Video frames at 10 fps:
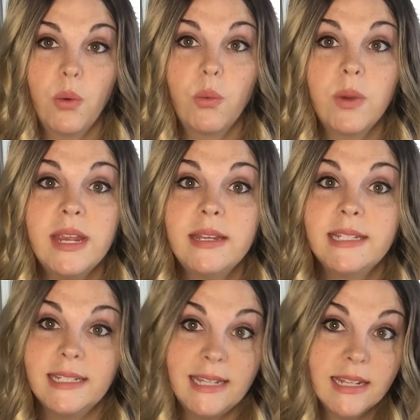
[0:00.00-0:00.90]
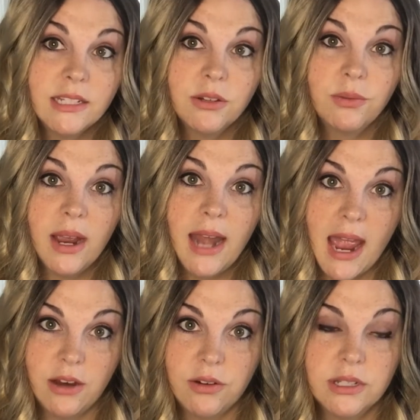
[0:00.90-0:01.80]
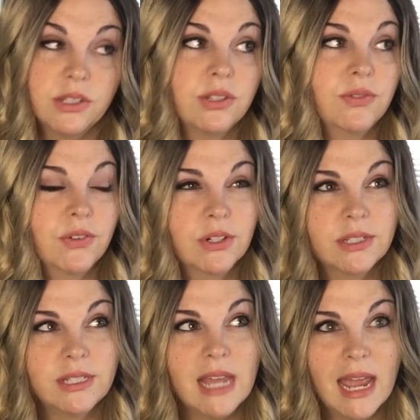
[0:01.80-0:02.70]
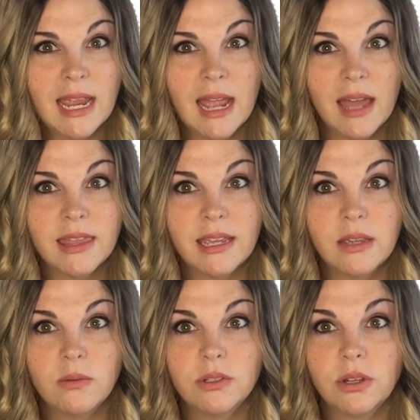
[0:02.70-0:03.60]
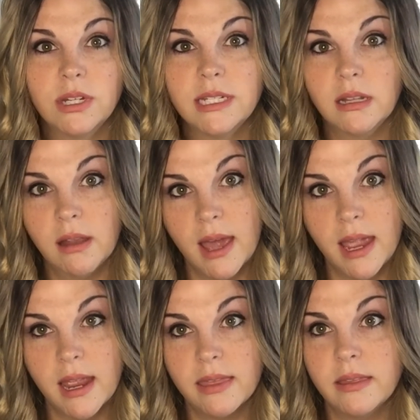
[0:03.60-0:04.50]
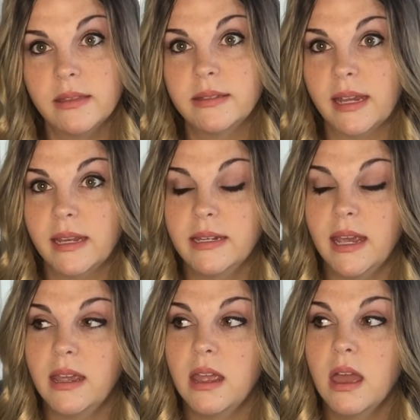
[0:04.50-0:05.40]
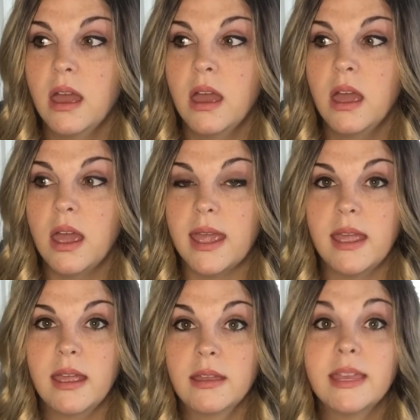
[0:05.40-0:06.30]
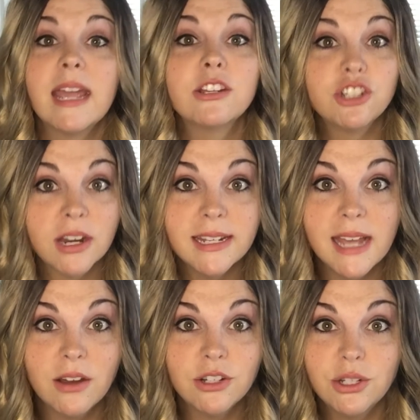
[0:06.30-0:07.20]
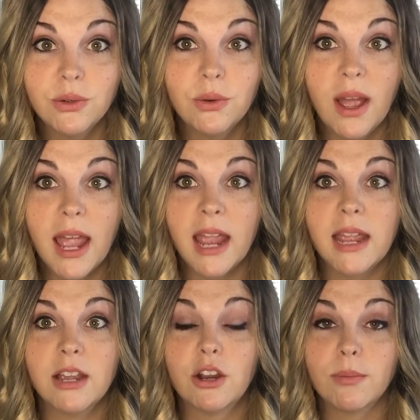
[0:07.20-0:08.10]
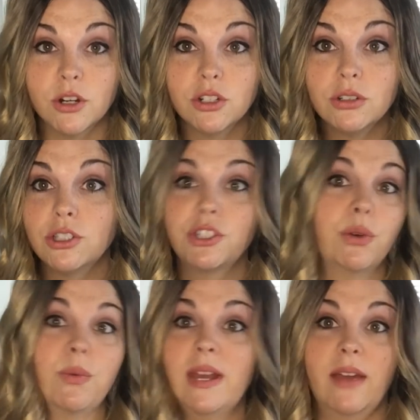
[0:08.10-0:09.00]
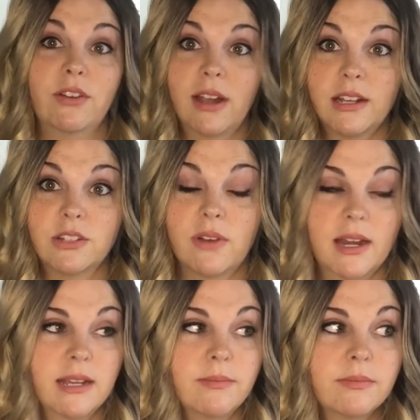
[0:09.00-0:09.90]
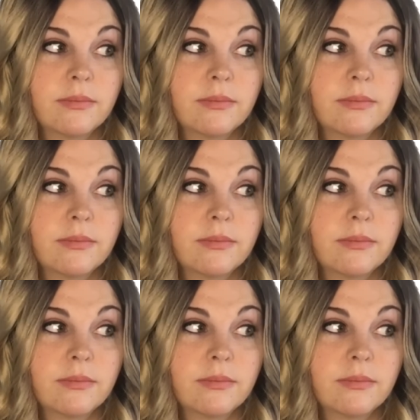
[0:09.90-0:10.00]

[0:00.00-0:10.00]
we didn't get to ride Hagrid's. The first day, I think it was on a delay, and then the second day, they had shut it down to do a commercial, so we never got to ride it.